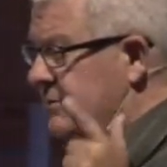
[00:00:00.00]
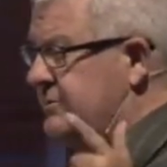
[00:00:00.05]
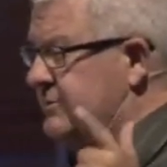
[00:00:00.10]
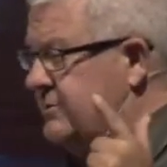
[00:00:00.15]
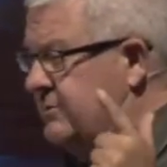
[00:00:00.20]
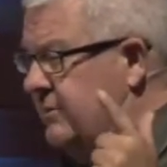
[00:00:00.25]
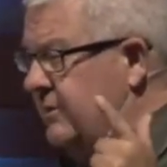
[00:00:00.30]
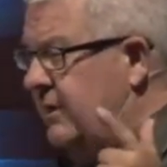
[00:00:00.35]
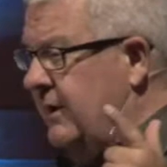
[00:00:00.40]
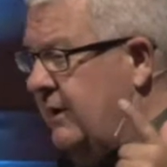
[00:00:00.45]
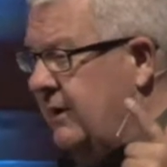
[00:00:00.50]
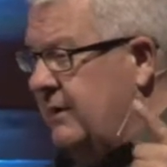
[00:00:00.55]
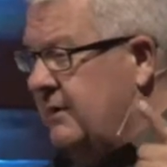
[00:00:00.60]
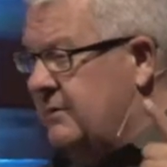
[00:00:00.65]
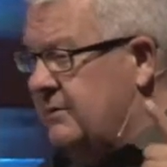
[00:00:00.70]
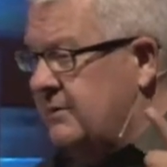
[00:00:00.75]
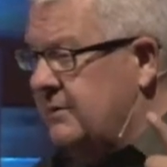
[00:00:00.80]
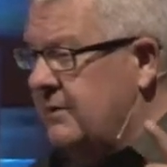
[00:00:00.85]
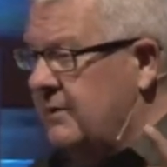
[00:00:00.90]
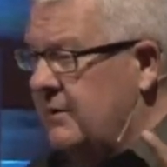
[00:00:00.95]

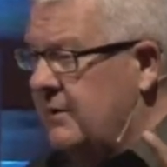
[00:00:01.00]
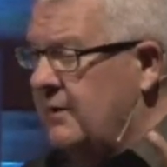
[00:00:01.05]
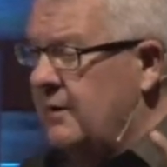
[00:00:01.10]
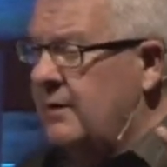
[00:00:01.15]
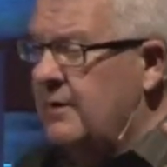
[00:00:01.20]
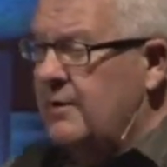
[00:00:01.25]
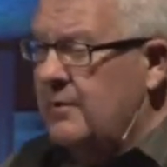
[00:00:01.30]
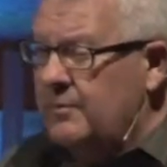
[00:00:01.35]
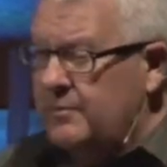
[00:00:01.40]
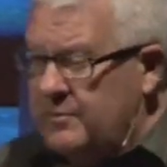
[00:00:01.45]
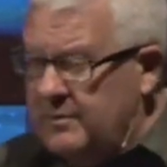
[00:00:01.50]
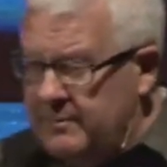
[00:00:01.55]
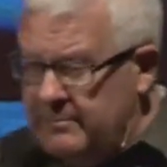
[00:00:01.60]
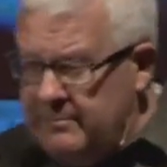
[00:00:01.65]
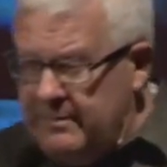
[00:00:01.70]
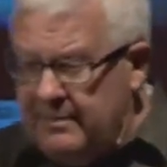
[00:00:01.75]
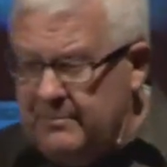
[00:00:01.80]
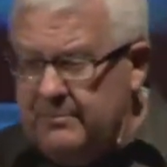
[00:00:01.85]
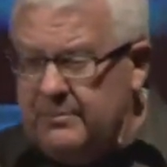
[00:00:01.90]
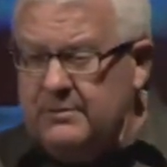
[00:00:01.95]
strength,
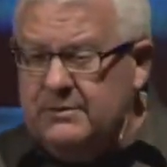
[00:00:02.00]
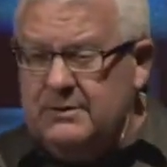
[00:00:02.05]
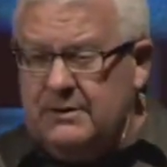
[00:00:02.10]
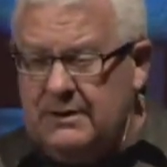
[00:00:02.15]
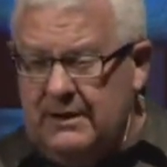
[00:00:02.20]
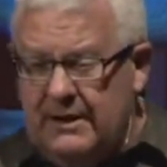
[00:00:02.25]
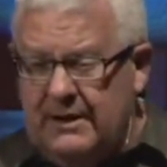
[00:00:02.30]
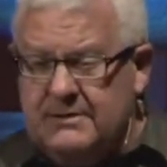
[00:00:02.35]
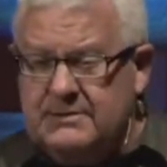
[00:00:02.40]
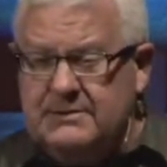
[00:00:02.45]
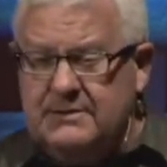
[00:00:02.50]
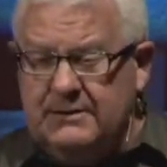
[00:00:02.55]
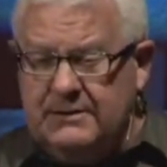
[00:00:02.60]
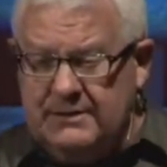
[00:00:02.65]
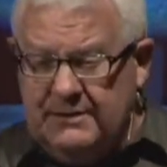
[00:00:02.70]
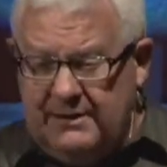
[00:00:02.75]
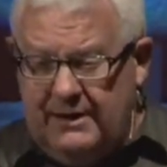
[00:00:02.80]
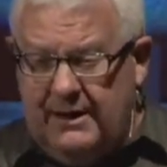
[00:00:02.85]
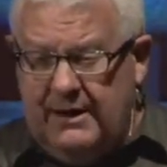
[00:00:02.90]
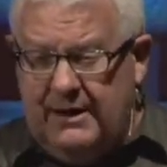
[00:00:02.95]
remember the lesson
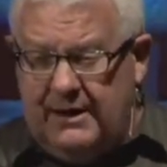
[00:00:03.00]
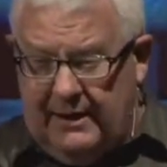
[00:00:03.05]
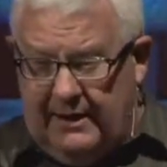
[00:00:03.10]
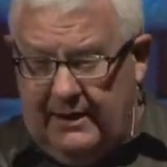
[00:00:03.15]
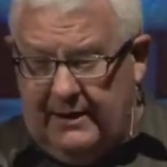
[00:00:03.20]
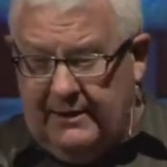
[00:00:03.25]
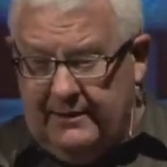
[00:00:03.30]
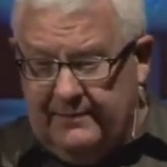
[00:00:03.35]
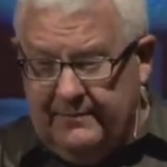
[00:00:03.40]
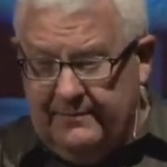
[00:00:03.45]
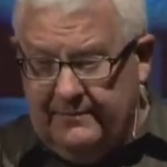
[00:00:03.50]
at Ai.